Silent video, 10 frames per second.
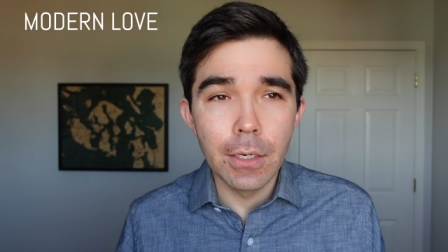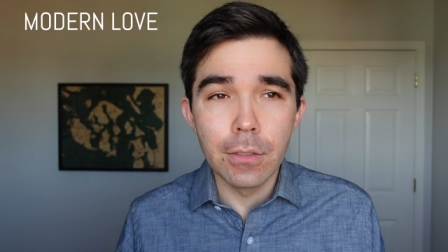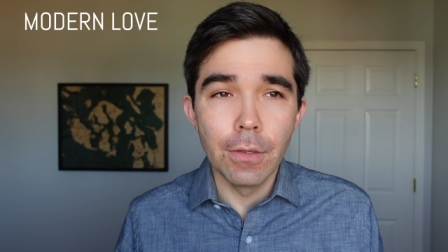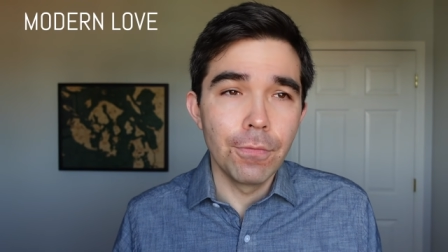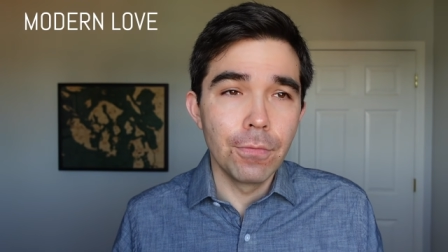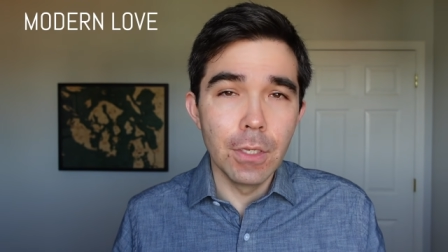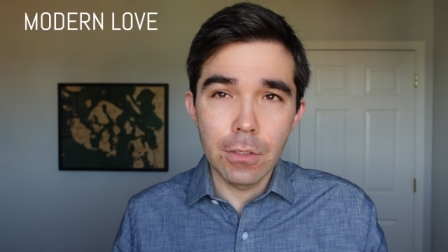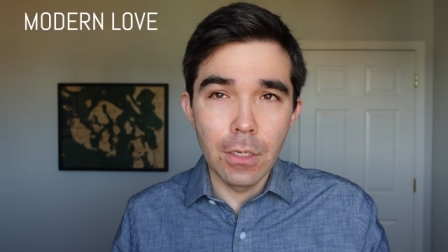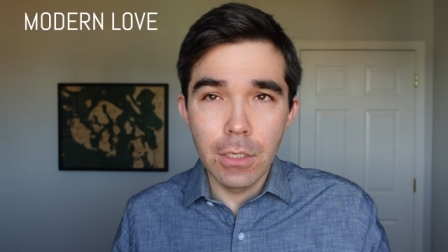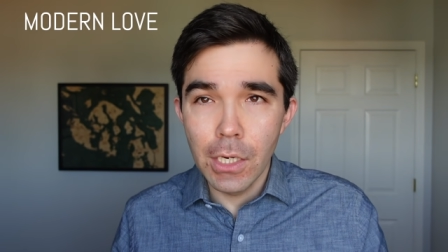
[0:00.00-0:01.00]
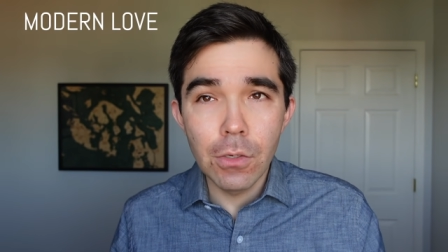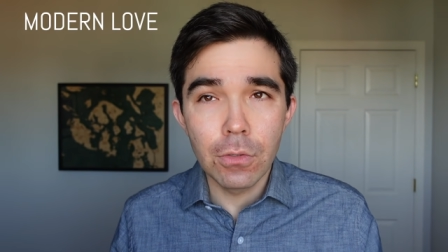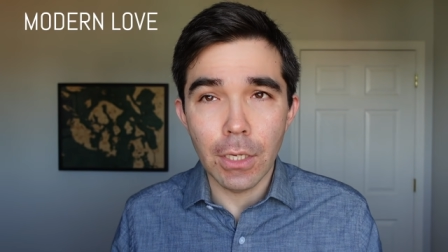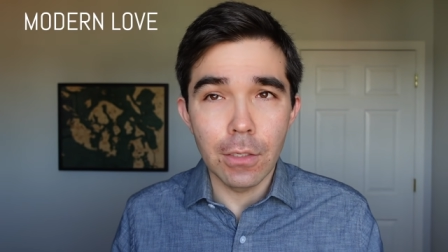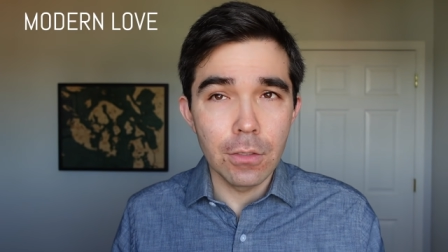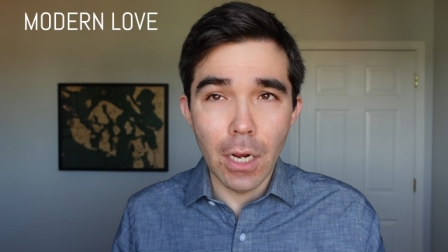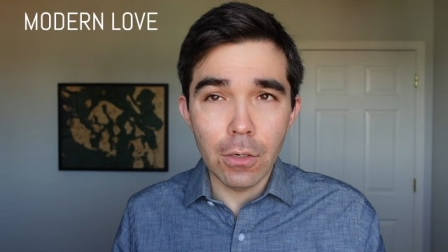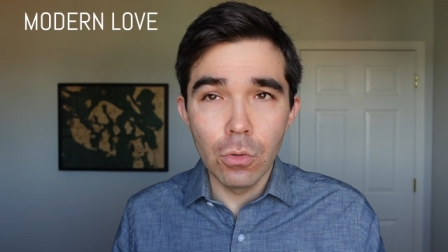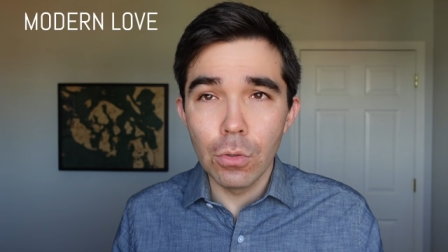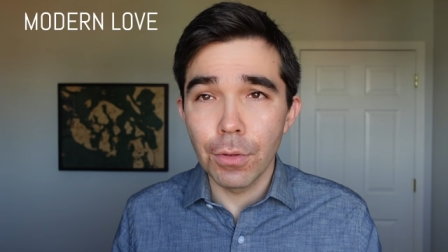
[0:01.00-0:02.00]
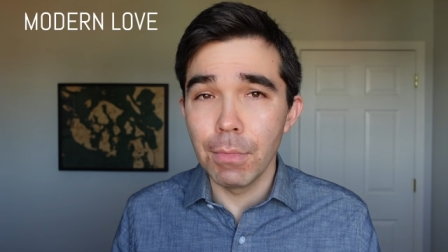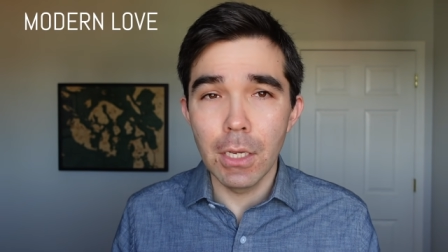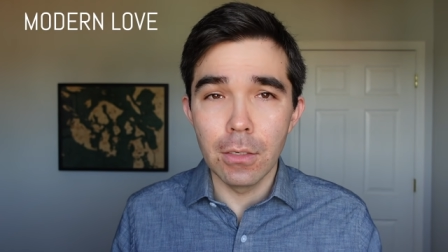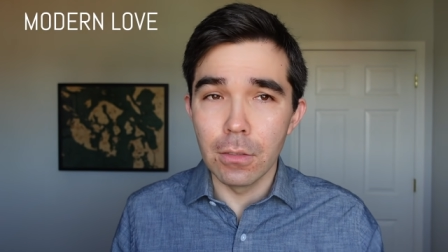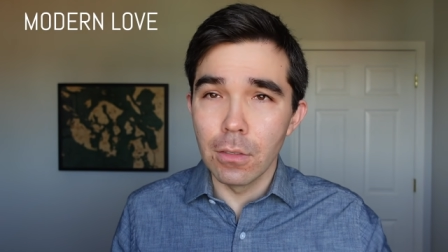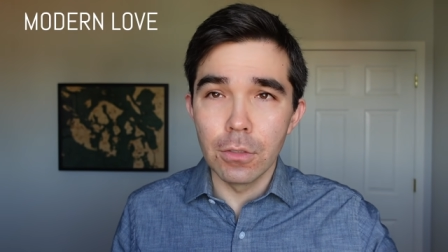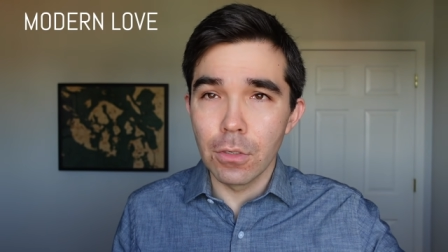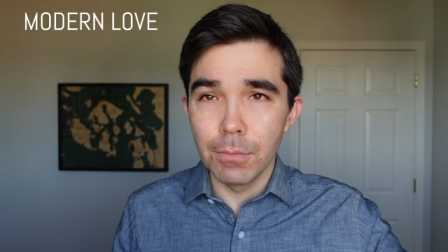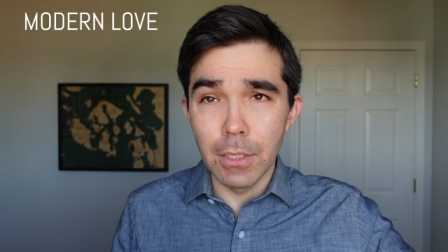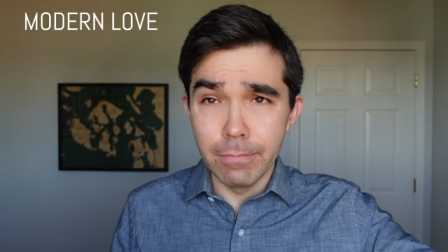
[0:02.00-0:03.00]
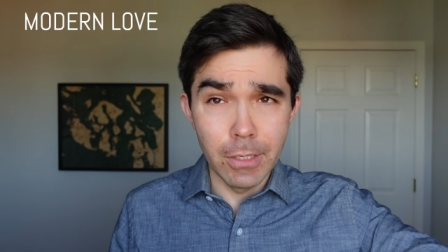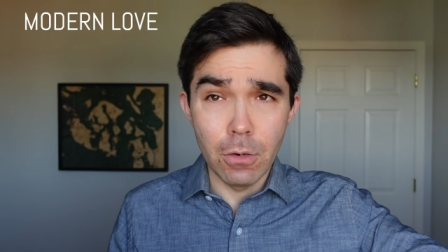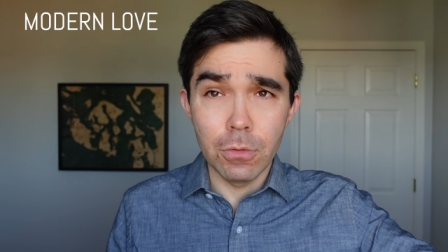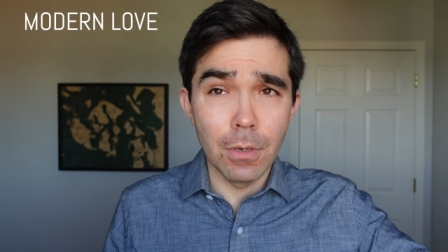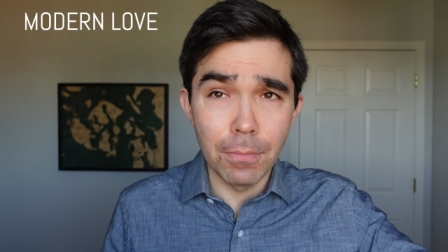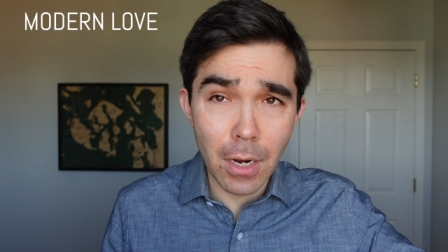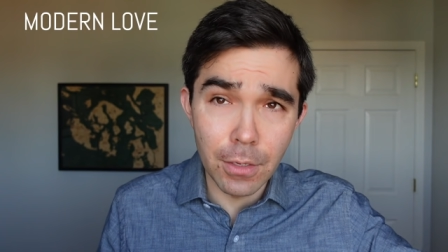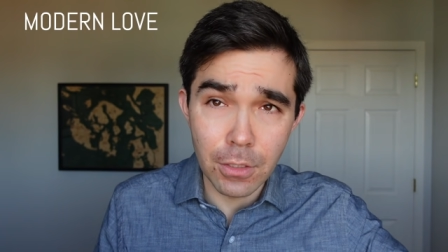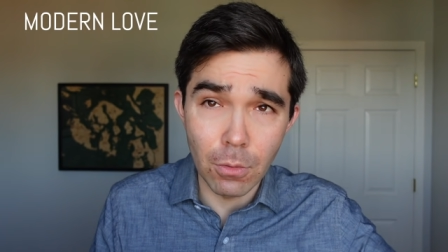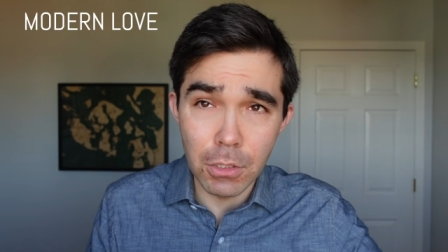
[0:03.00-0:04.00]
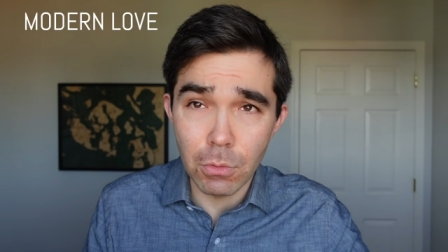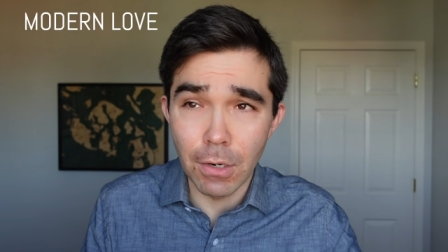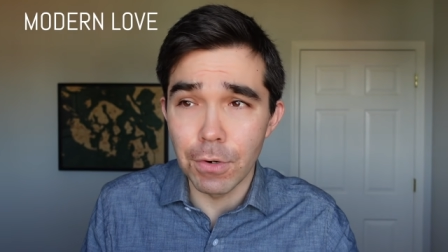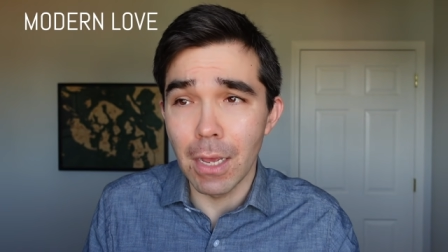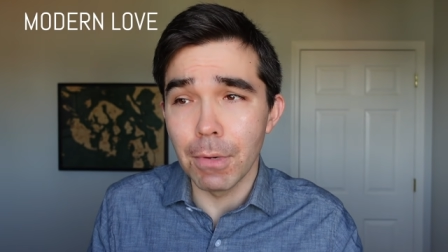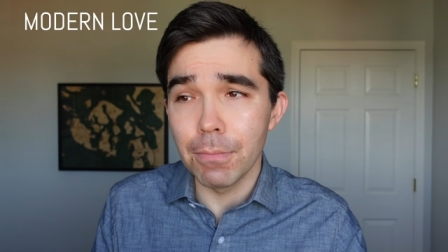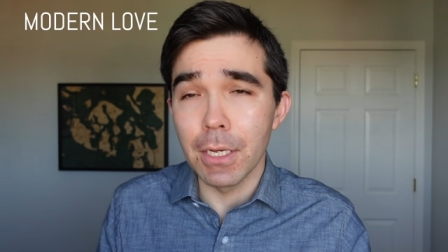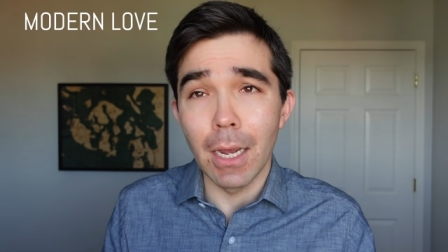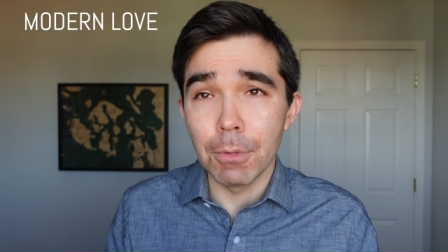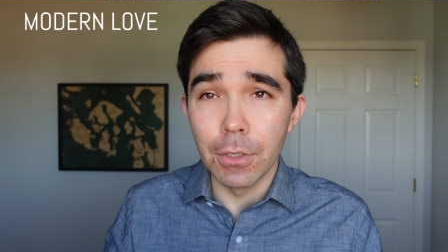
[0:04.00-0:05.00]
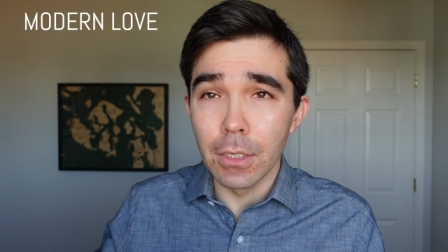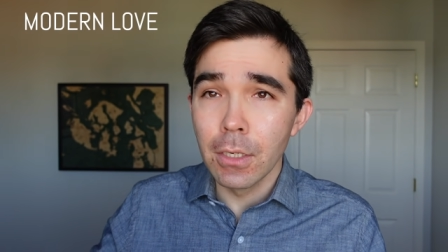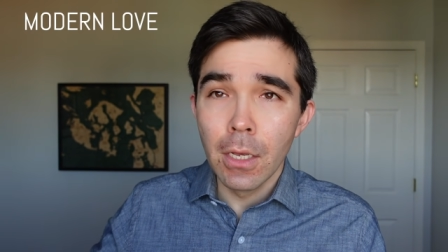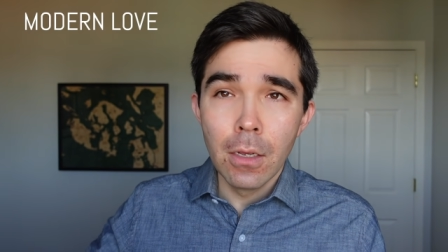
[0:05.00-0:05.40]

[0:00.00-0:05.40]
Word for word: And if this continues, like it's not cool with me, and there's going to be, you know, some consequence, whatever that might be, I'm going to